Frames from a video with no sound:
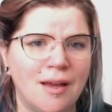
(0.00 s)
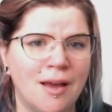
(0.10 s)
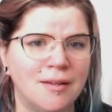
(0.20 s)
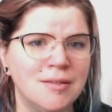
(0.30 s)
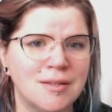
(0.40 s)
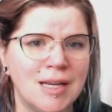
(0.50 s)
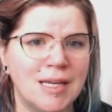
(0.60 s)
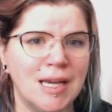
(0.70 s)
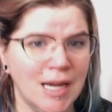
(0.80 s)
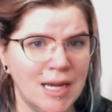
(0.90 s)
else,
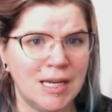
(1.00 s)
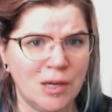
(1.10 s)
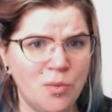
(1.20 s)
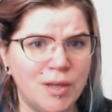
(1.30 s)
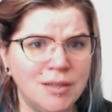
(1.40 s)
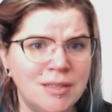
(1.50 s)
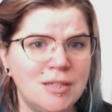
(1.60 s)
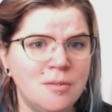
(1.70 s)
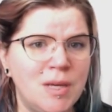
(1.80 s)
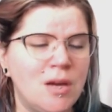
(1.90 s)
like he will
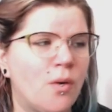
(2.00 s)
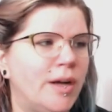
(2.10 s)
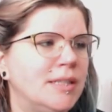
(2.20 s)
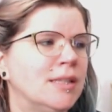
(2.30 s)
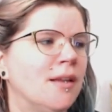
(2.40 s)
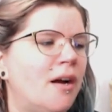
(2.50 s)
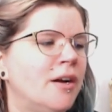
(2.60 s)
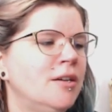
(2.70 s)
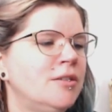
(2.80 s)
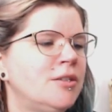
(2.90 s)
still be quite
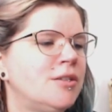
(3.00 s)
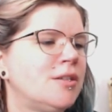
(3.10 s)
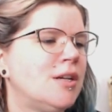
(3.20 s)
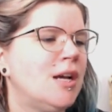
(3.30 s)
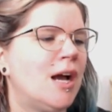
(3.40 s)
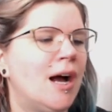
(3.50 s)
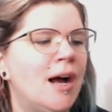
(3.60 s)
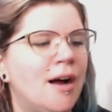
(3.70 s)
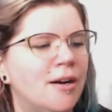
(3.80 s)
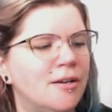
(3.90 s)
large.
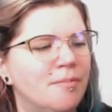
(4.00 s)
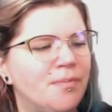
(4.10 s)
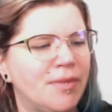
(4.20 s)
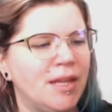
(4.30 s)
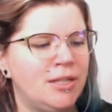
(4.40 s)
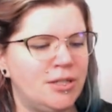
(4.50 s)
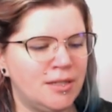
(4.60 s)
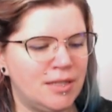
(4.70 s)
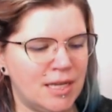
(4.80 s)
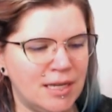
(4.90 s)
It
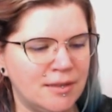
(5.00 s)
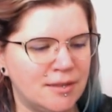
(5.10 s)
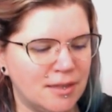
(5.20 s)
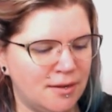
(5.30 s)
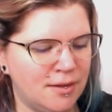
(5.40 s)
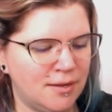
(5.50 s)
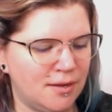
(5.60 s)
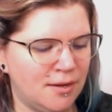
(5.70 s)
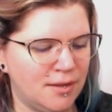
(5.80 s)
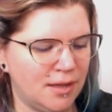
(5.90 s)
just is
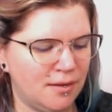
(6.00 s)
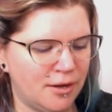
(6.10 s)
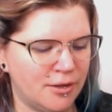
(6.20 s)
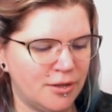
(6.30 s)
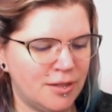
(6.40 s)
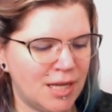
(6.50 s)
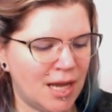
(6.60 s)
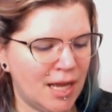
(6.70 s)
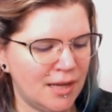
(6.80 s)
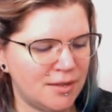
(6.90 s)
on the larger
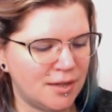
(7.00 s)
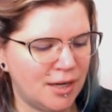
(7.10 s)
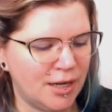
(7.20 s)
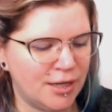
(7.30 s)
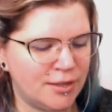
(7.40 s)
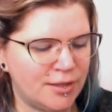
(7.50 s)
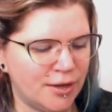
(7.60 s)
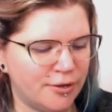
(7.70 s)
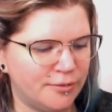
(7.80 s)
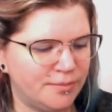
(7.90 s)
side.
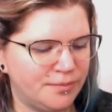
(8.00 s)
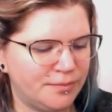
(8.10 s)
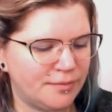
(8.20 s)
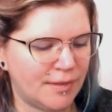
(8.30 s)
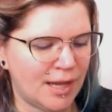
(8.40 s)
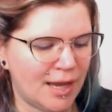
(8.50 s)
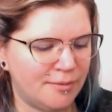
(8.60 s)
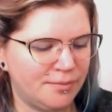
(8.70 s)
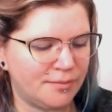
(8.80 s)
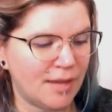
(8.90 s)
So yeah.
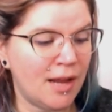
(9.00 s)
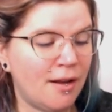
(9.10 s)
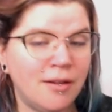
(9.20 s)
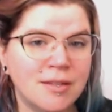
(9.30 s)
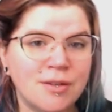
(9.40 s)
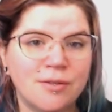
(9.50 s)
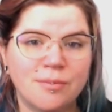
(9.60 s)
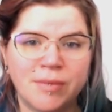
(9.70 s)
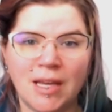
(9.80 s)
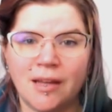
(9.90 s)
And also
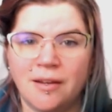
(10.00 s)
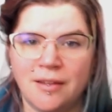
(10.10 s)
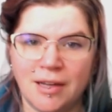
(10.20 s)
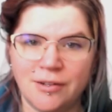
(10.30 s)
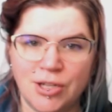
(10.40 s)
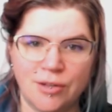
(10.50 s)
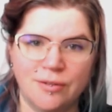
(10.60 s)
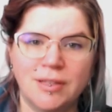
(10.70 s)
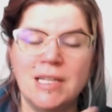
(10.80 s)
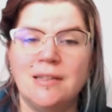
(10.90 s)
the other thing
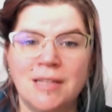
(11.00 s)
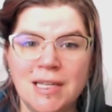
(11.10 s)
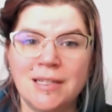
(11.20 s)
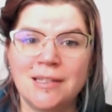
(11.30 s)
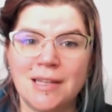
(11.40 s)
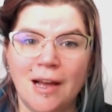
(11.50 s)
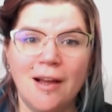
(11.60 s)
too, that this is a